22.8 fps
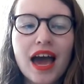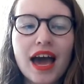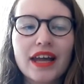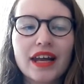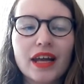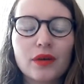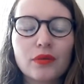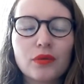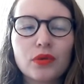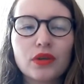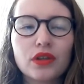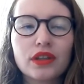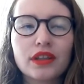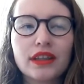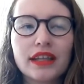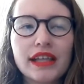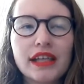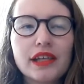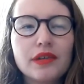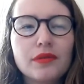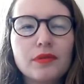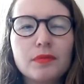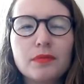and I will
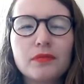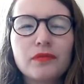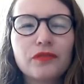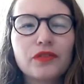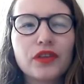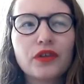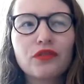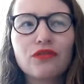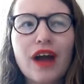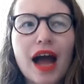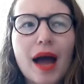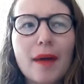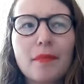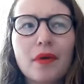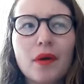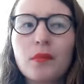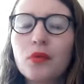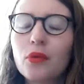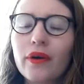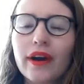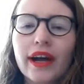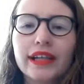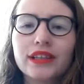leave the
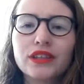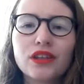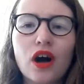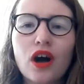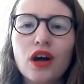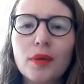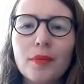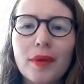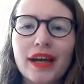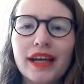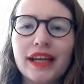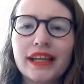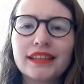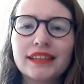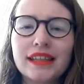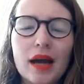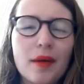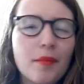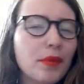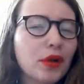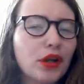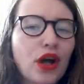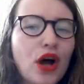wrap-up where I talk about it
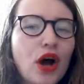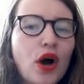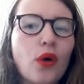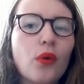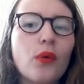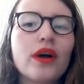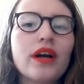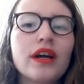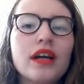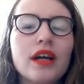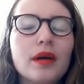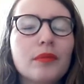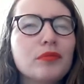down below.